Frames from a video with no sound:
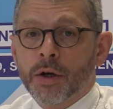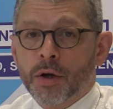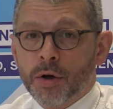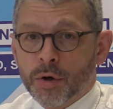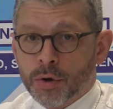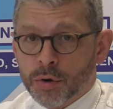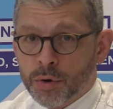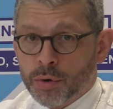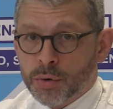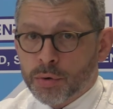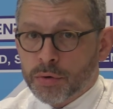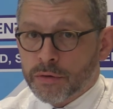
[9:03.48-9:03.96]

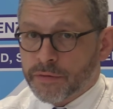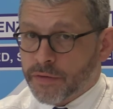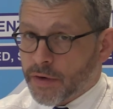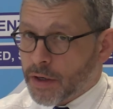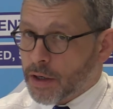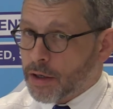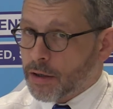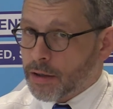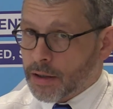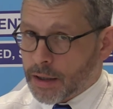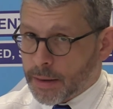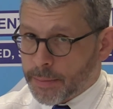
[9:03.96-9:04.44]
acute
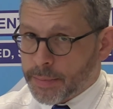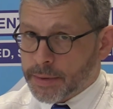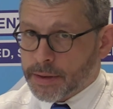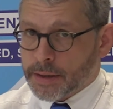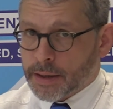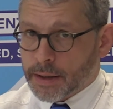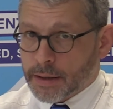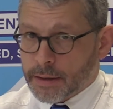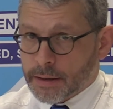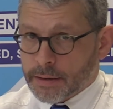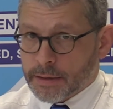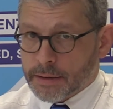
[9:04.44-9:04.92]
viral
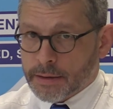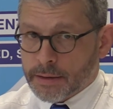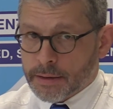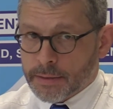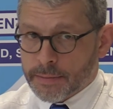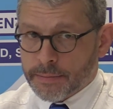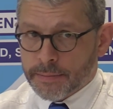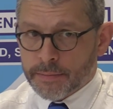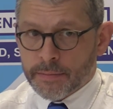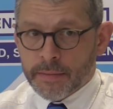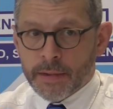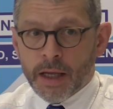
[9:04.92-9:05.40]
hepatitis.
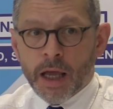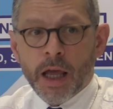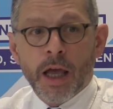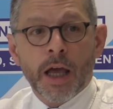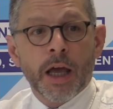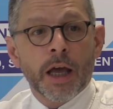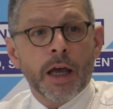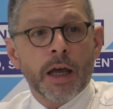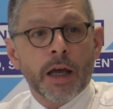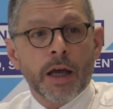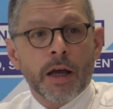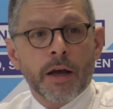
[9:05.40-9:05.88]

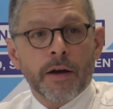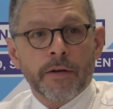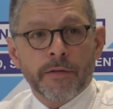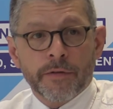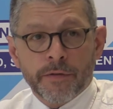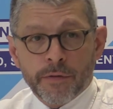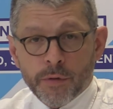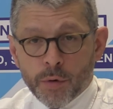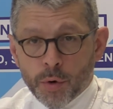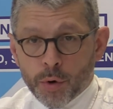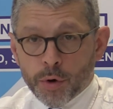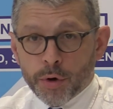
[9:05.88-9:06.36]

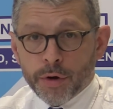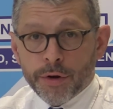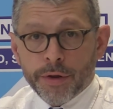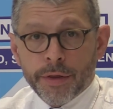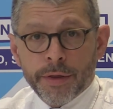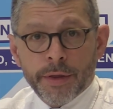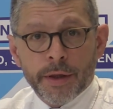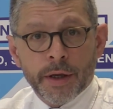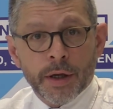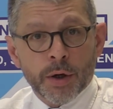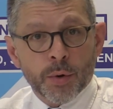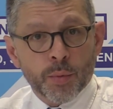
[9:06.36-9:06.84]

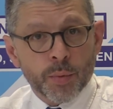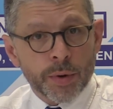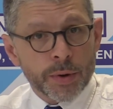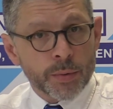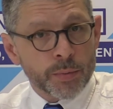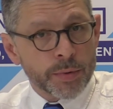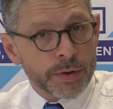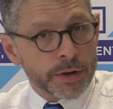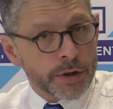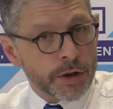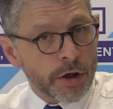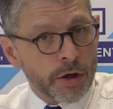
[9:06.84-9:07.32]
Fourth, when
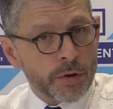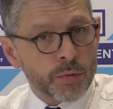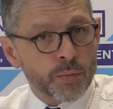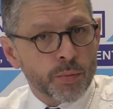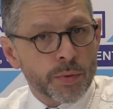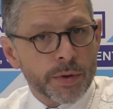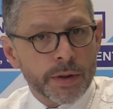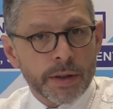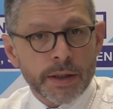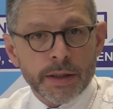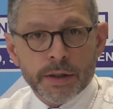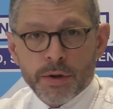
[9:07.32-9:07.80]
we're done
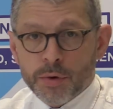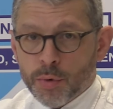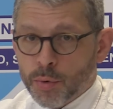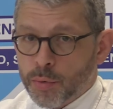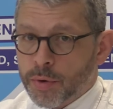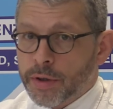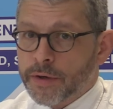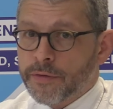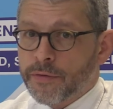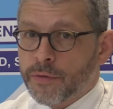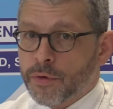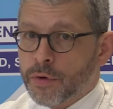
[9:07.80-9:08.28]
with these
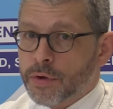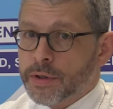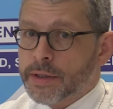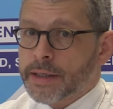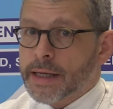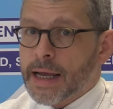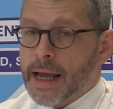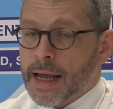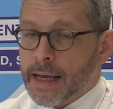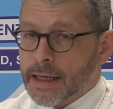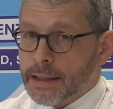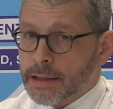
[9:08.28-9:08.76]
three first
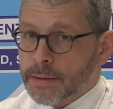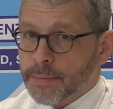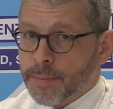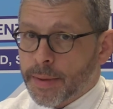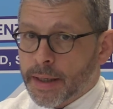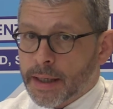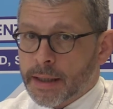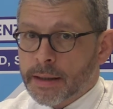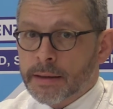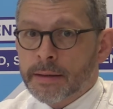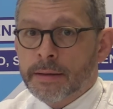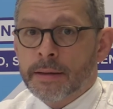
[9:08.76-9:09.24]

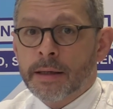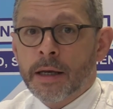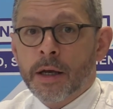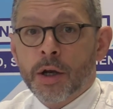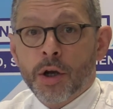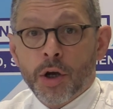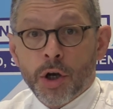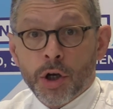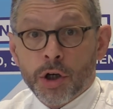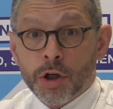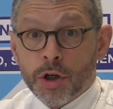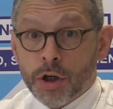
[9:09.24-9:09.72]
aspects,
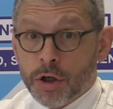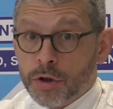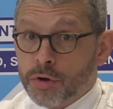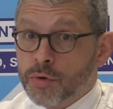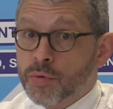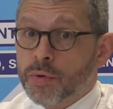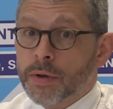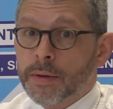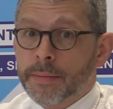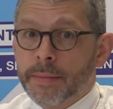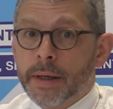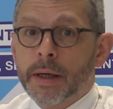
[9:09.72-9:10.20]
a
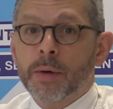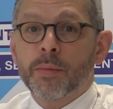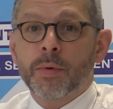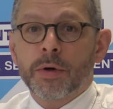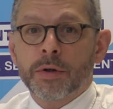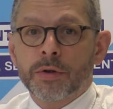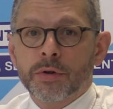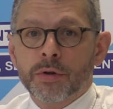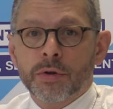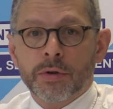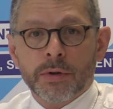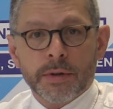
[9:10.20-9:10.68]
country may want
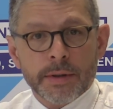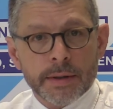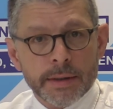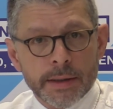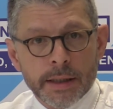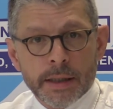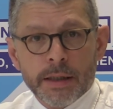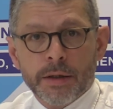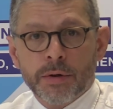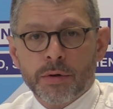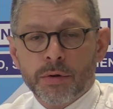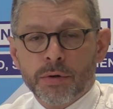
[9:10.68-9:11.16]
to
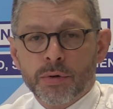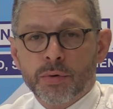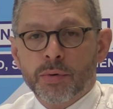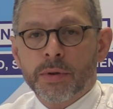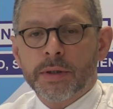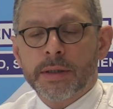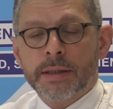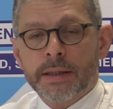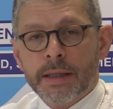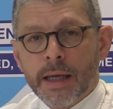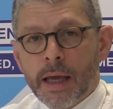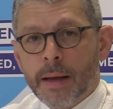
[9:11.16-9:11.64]
consider to
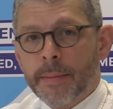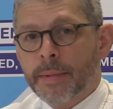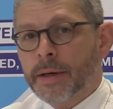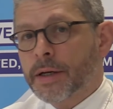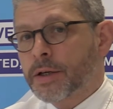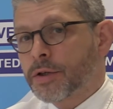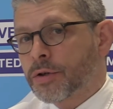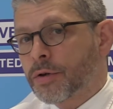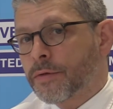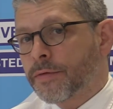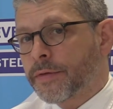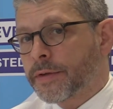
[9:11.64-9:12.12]

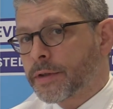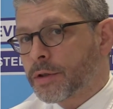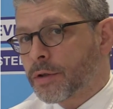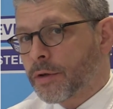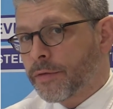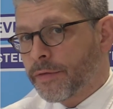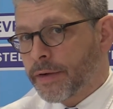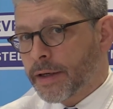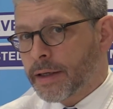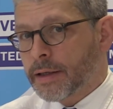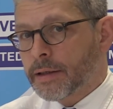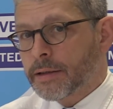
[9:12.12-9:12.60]
establish a
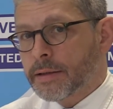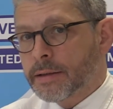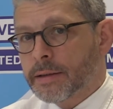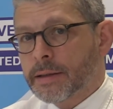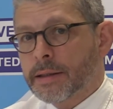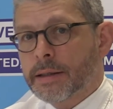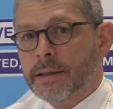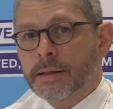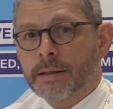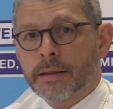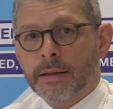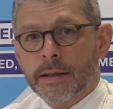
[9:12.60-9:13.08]
surveillance
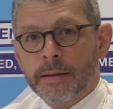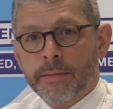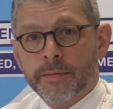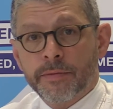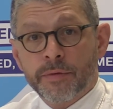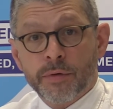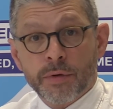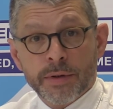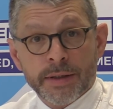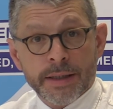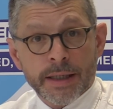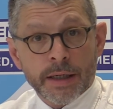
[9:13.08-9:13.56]
system
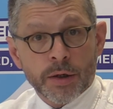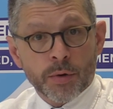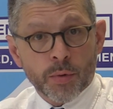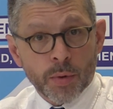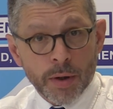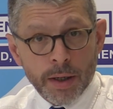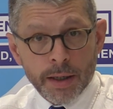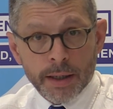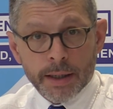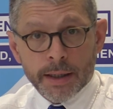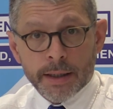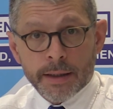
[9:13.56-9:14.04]
for
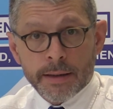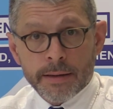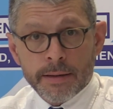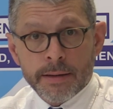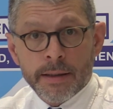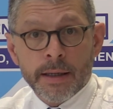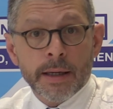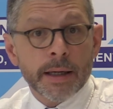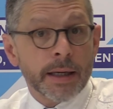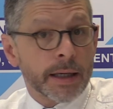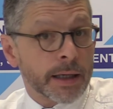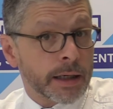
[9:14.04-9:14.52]
sequelae,
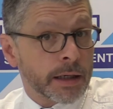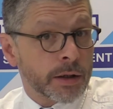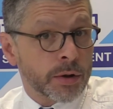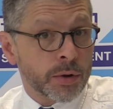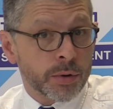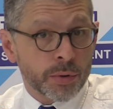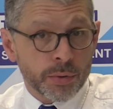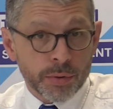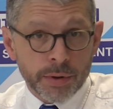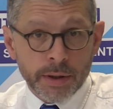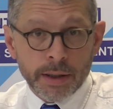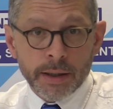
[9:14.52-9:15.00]

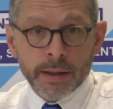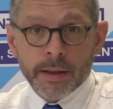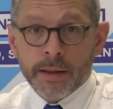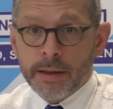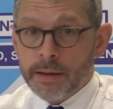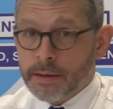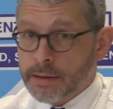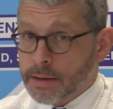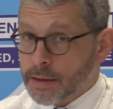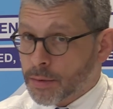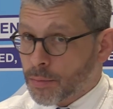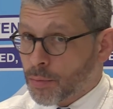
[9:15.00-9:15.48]
including
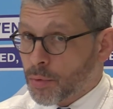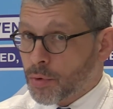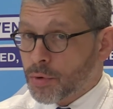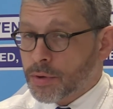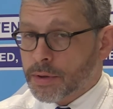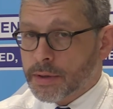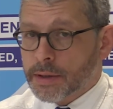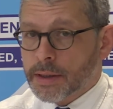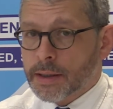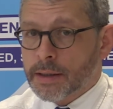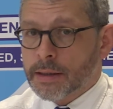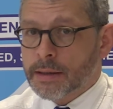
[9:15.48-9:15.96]

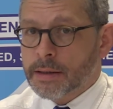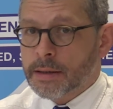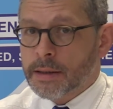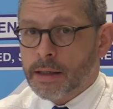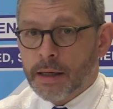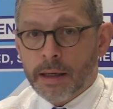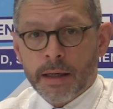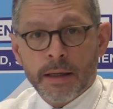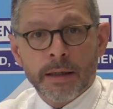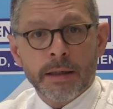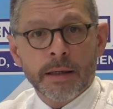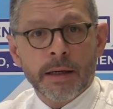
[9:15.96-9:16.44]
cirrhosis
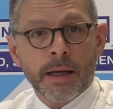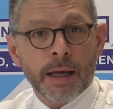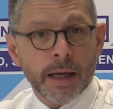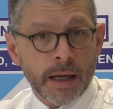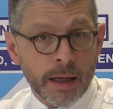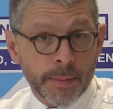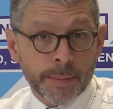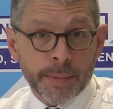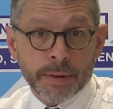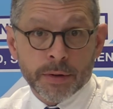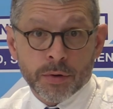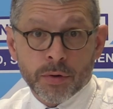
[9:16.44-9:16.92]
and
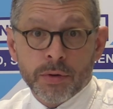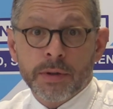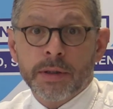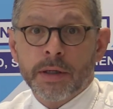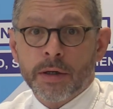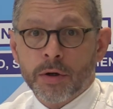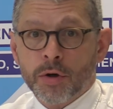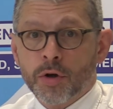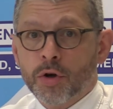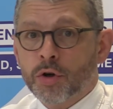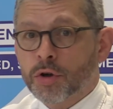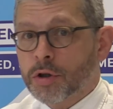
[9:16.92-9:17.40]

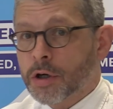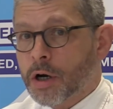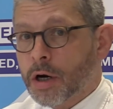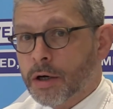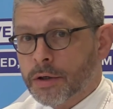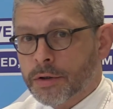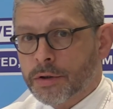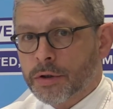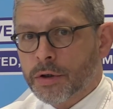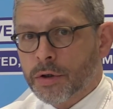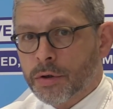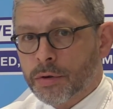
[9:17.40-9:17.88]
hepatocellular
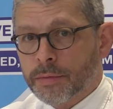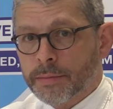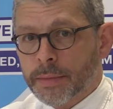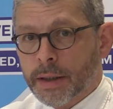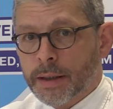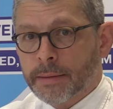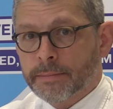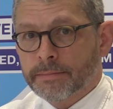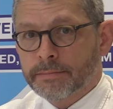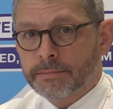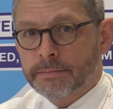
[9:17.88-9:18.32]
carcinoma.